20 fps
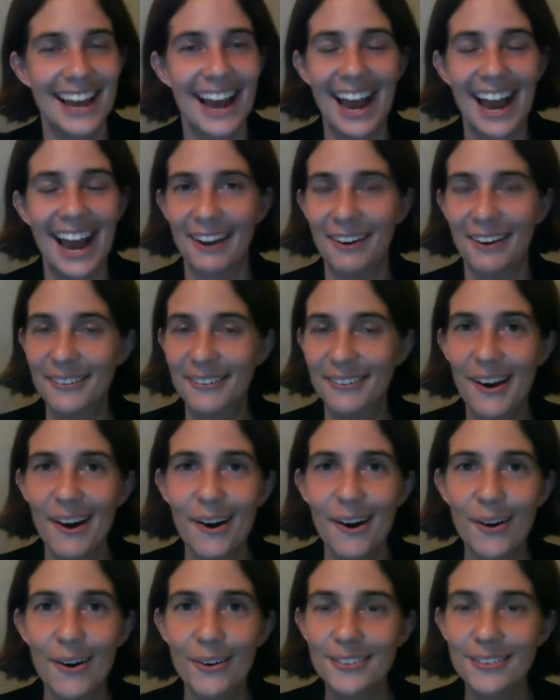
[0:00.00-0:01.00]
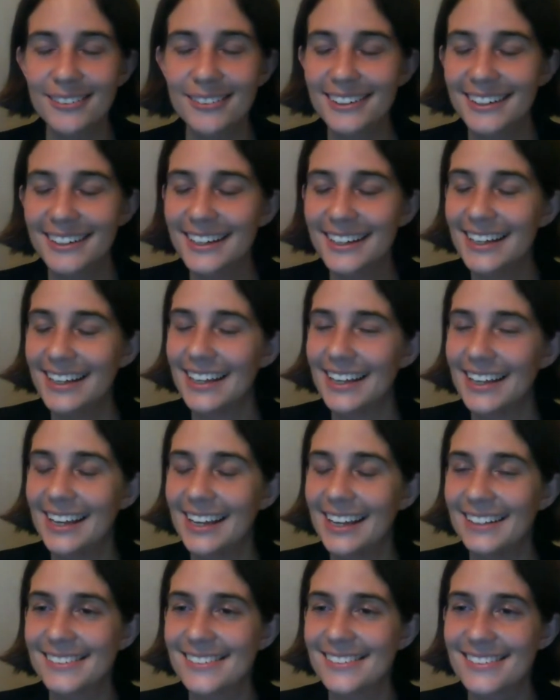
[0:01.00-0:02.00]
I don't know,
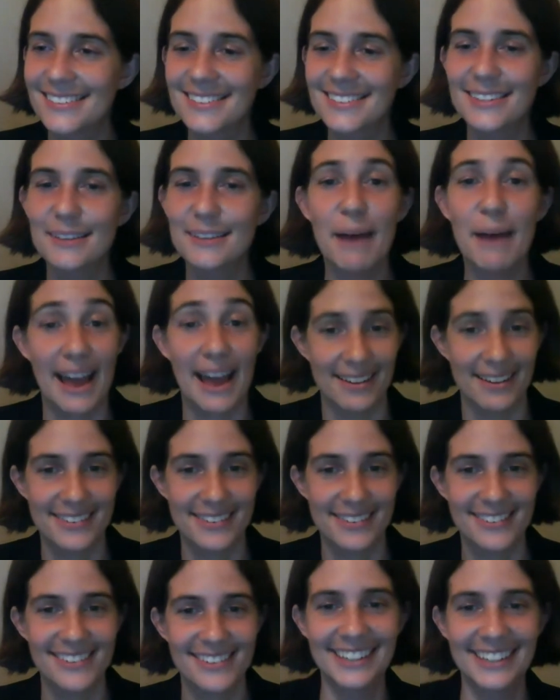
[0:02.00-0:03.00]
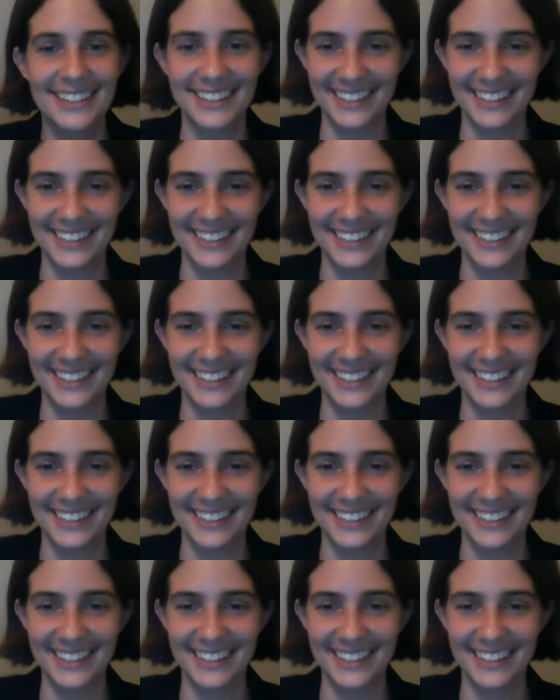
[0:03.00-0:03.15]
it's the mess.